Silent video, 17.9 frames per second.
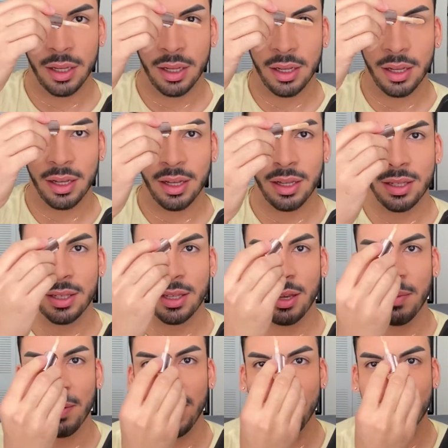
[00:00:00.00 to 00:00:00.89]
a
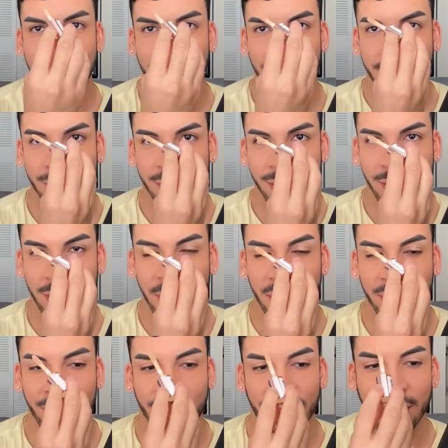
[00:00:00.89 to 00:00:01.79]
semicircle on my
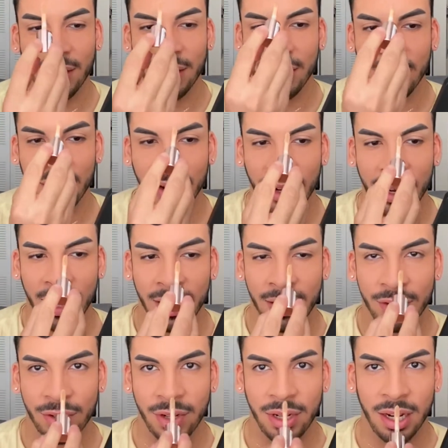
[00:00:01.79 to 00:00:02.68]
forehead, a line
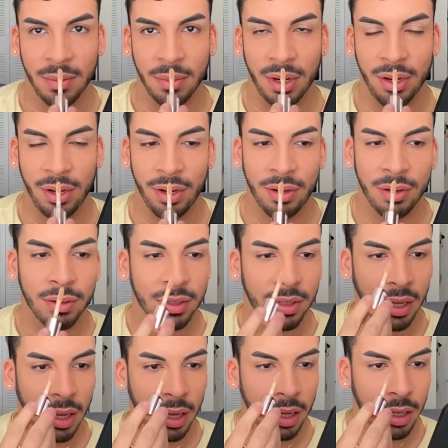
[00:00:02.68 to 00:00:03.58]
straight down my nose,
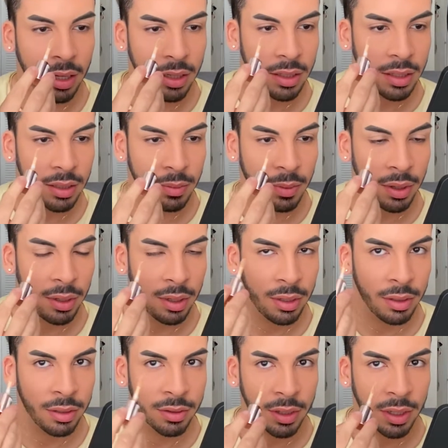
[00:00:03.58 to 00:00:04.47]
small
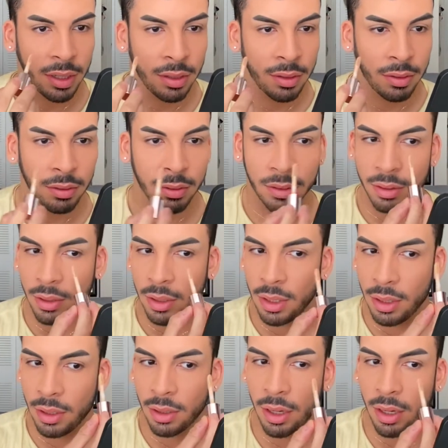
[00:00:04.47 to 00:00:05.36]
little triangles
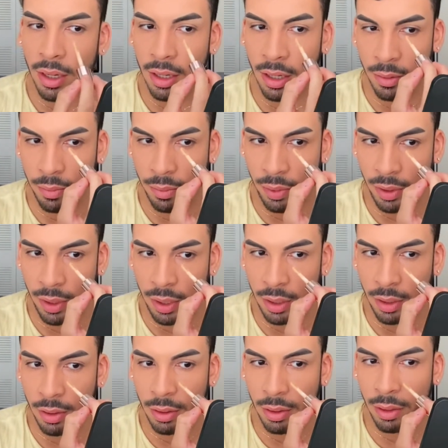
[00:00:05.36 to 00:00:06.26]
here, and then I bring
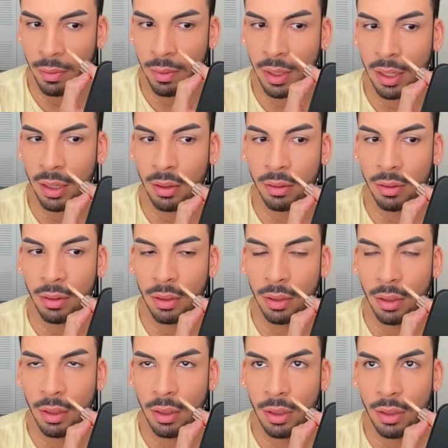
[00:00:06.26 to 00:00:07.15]
it all the way down
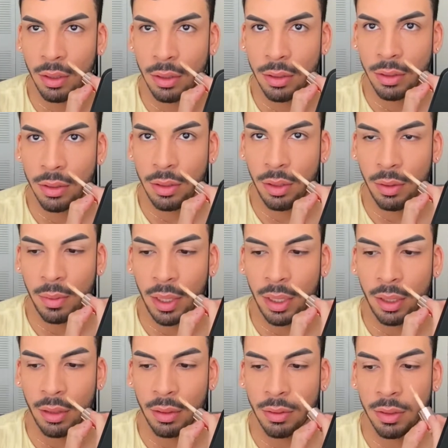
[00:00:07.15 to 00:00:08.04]
to my
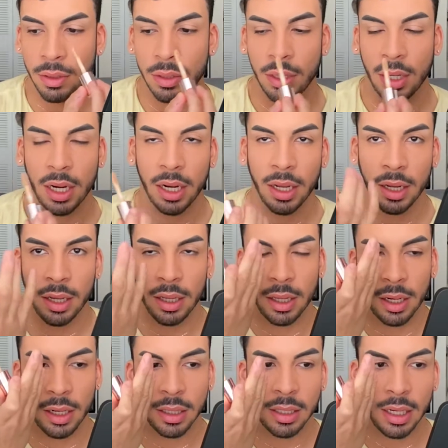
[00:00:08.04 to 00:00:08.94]
nose to highlight
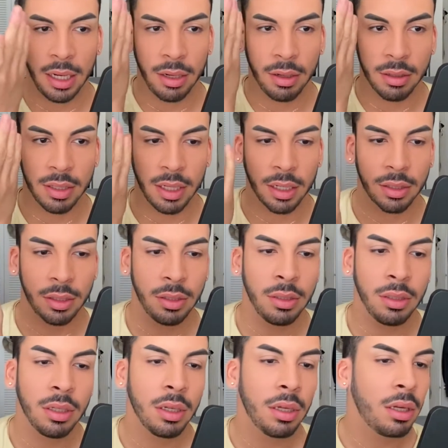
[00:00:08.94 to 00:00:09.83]
that entire section.
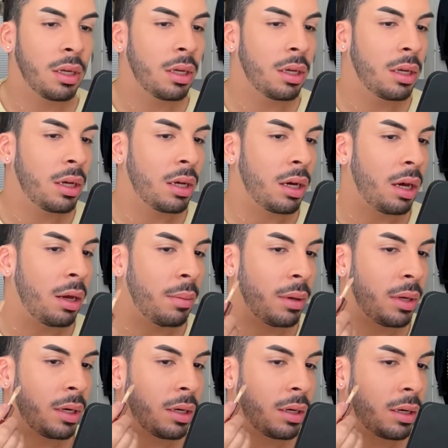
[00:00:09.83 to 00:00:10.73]

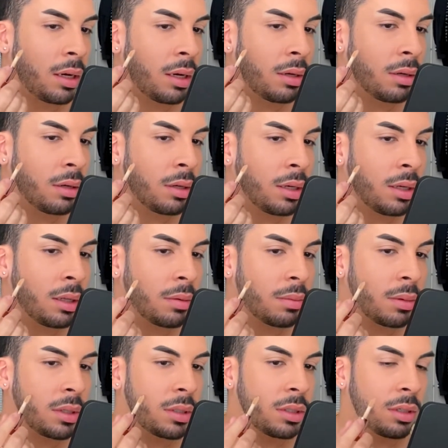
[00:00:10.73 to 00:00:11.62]
And then underneath
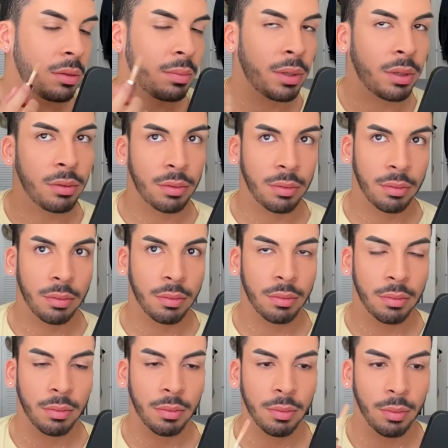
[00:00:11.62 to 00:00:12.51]
my cheekbone,
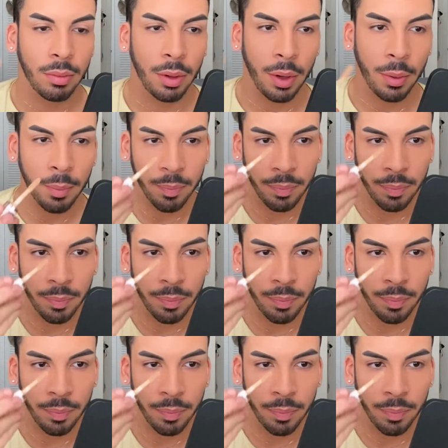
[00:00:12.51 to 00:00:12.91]
okay?